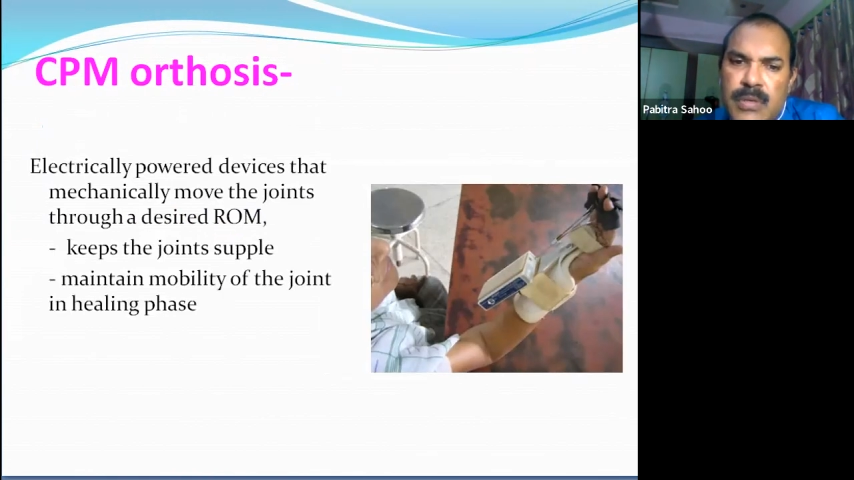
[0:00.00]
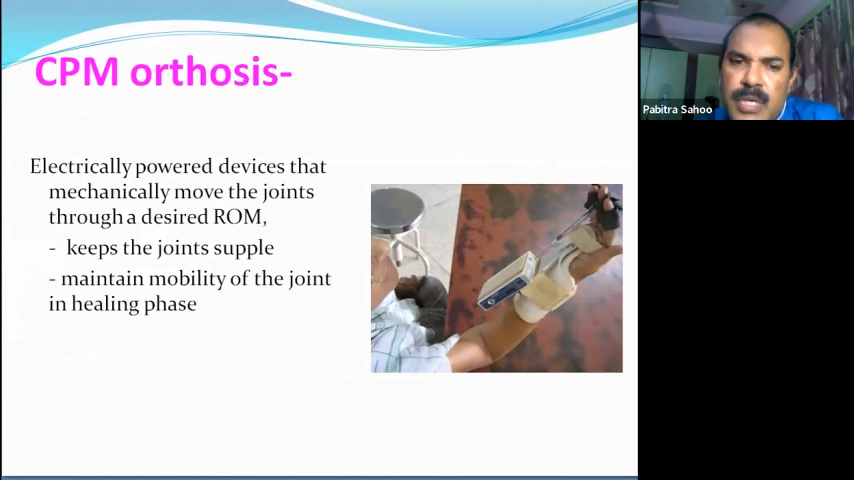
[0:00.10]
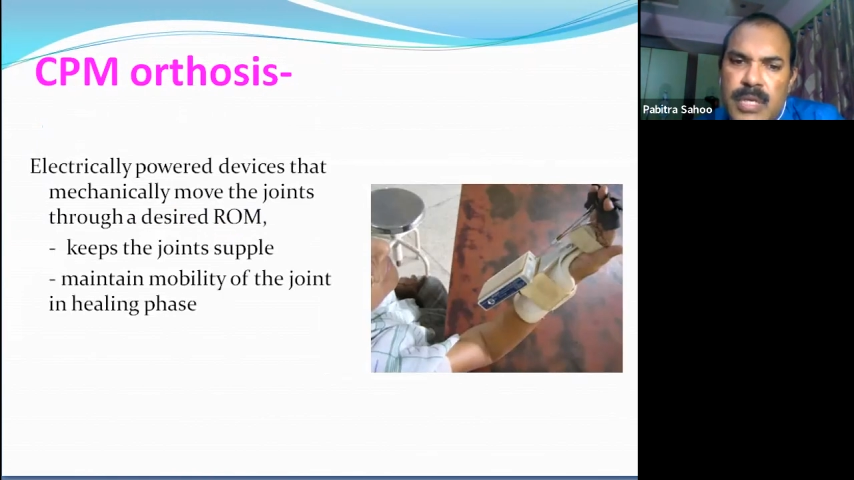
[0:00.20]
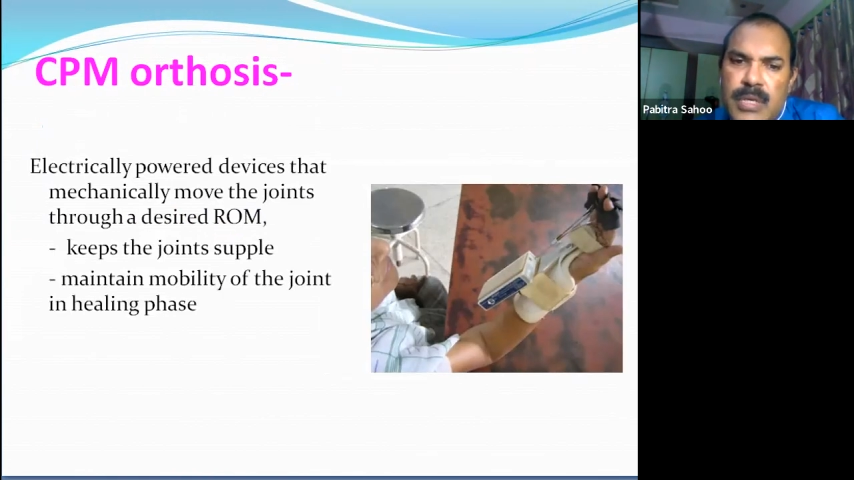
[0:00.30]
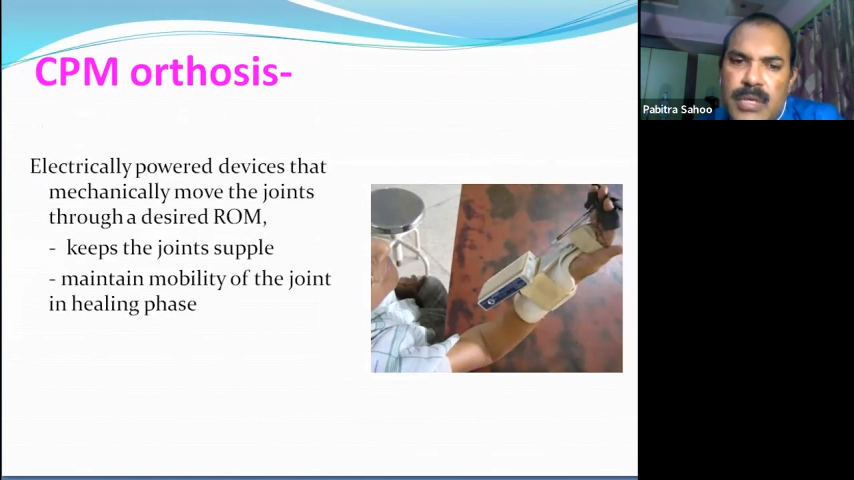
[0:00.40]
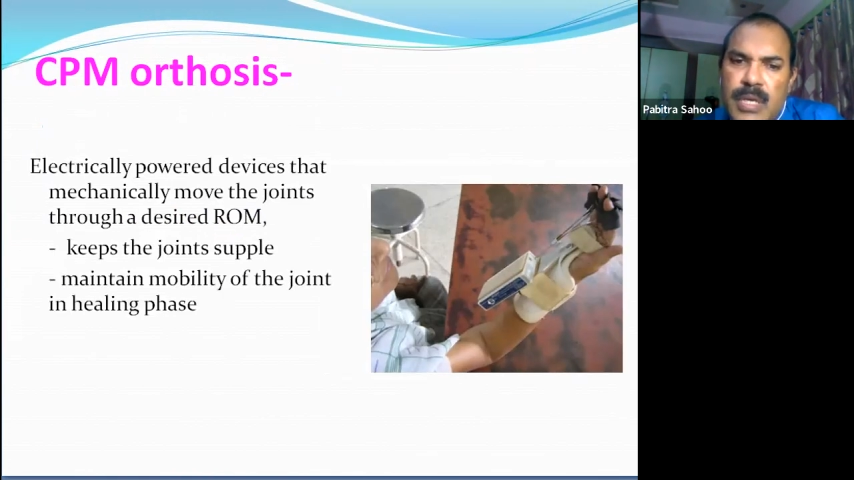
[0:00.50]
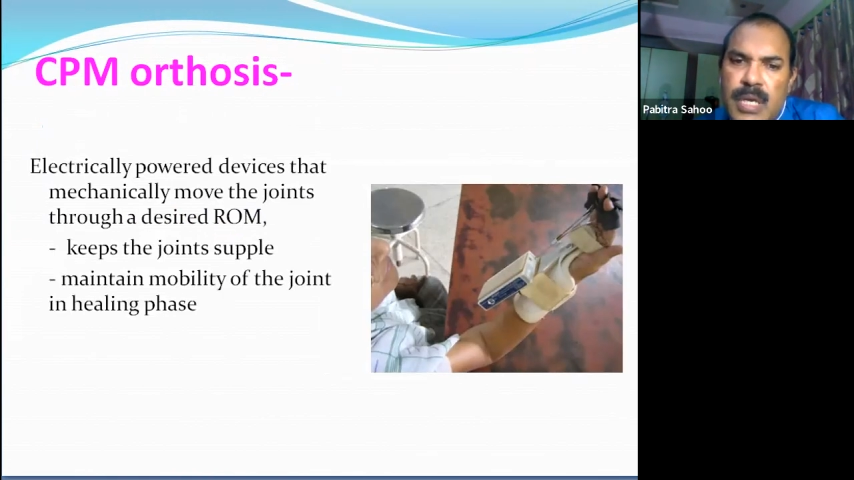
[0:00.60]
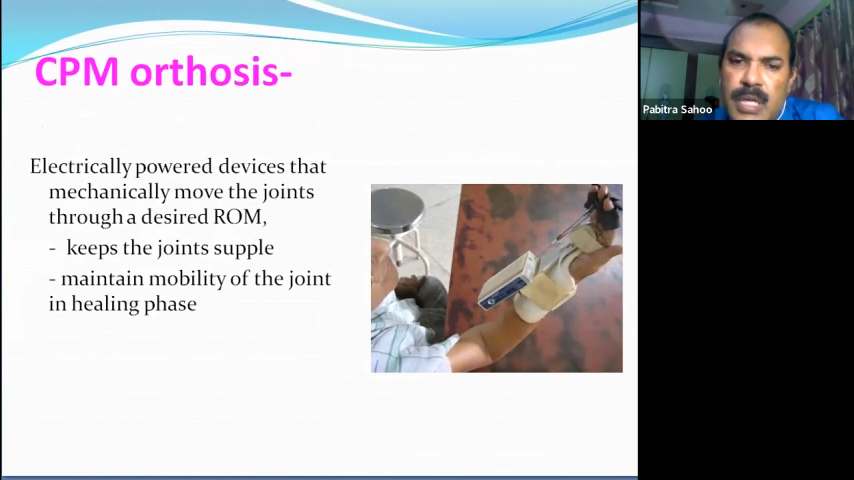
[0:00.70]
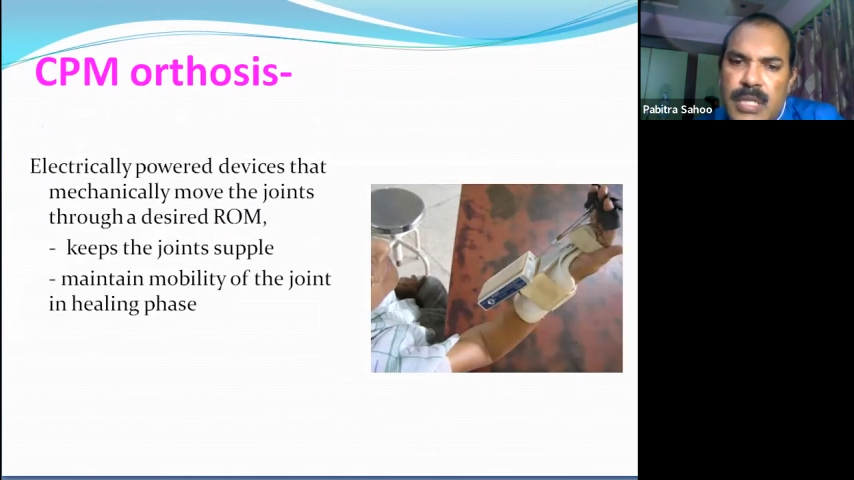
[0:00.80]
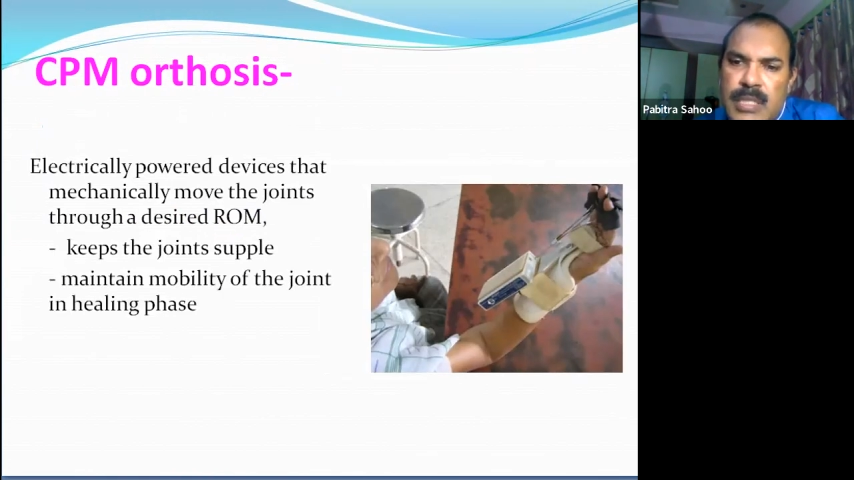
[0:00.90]
Okay,
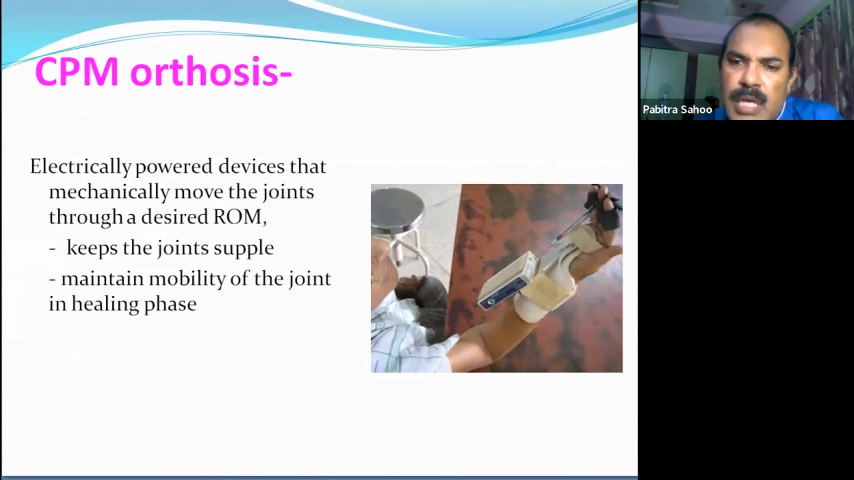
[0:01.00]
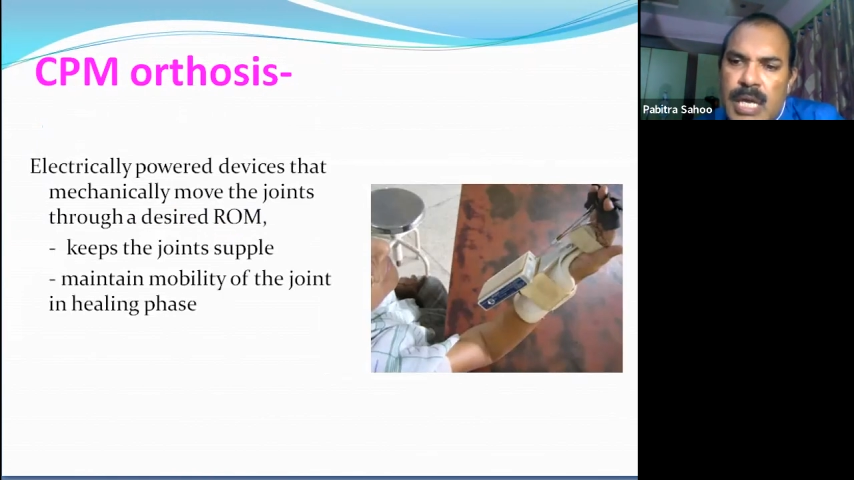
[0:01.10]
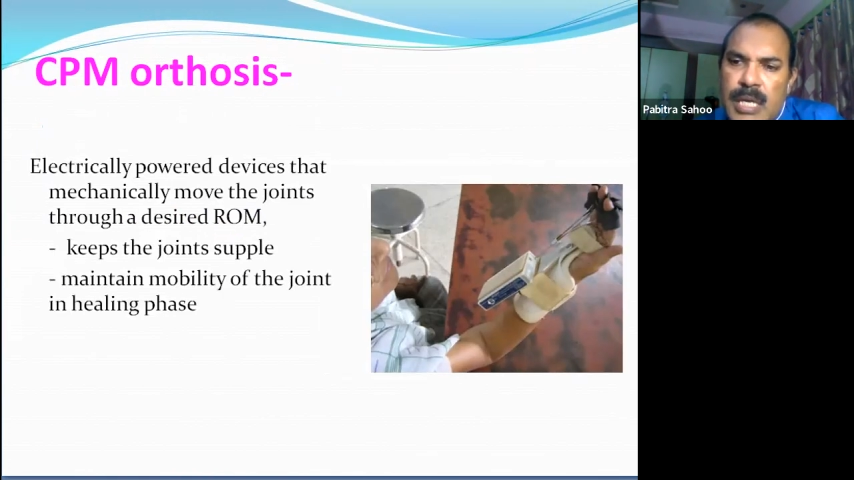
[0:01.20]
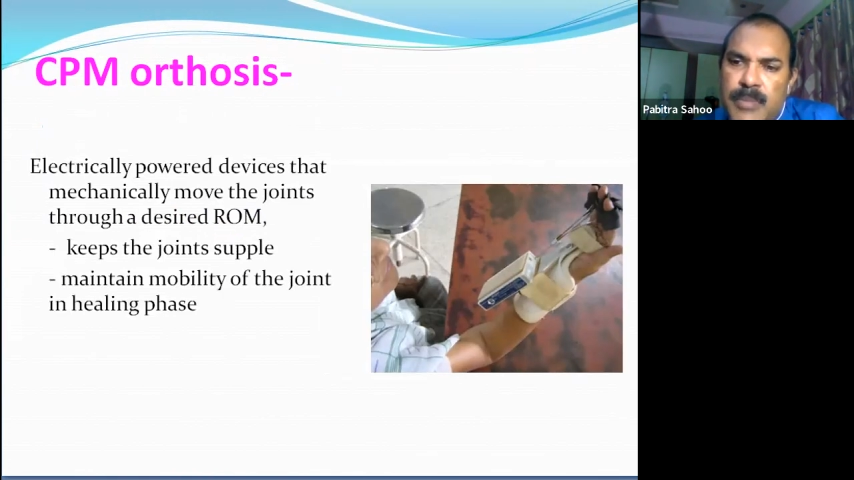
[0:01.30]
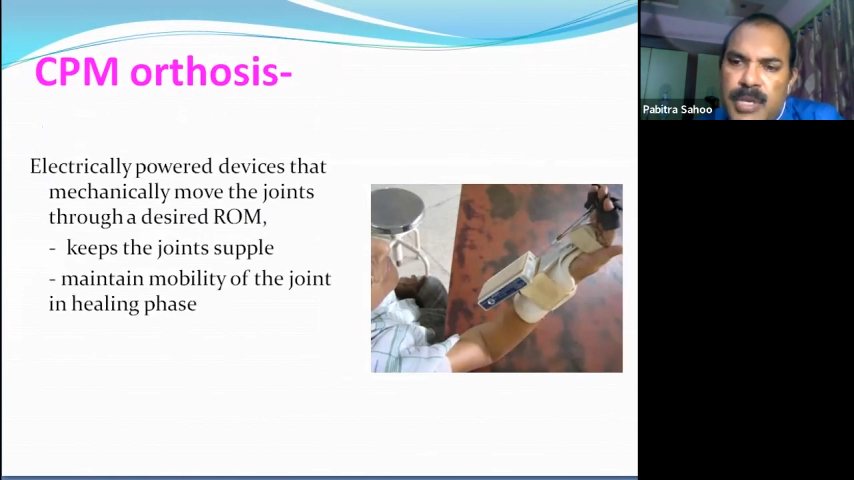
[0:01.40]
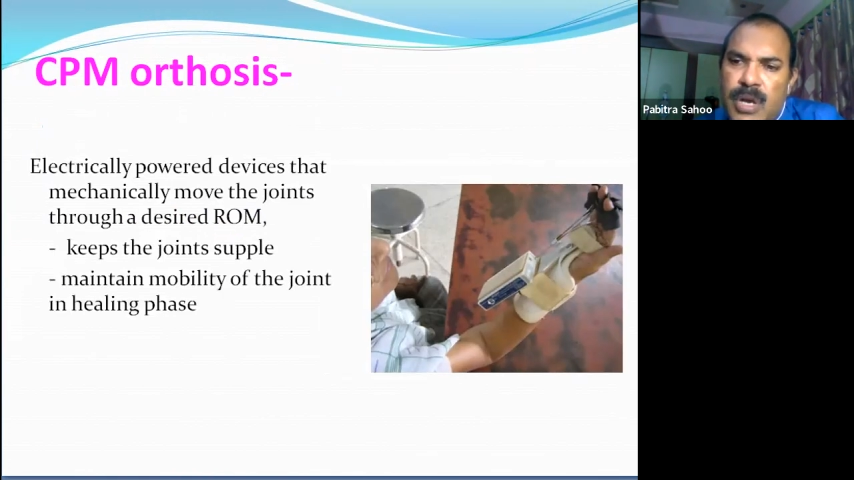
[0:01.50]
uh, that